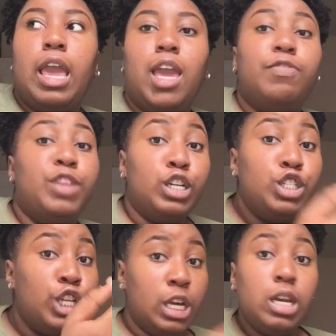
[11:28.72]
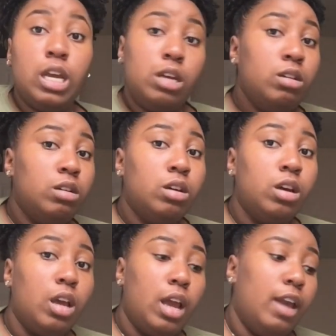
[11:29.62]
if they're cheating,
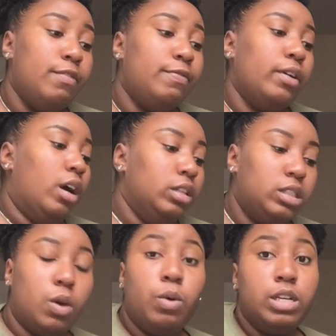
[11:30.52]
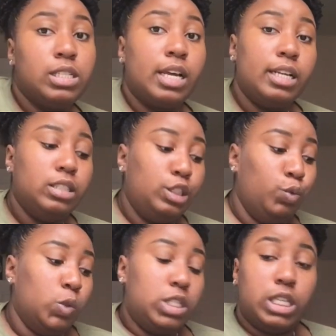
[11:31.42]
if someone decides
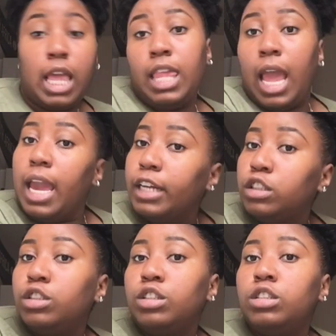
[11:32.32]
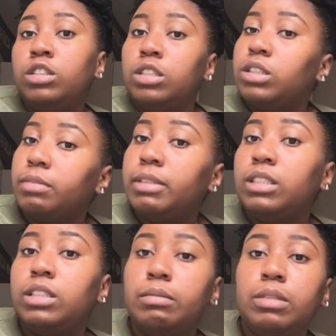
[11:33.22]
to send the answers to
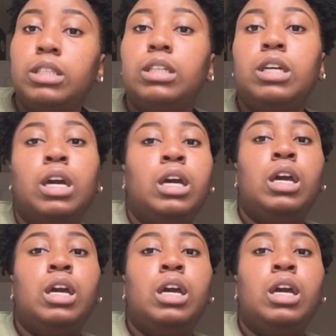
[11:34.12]
something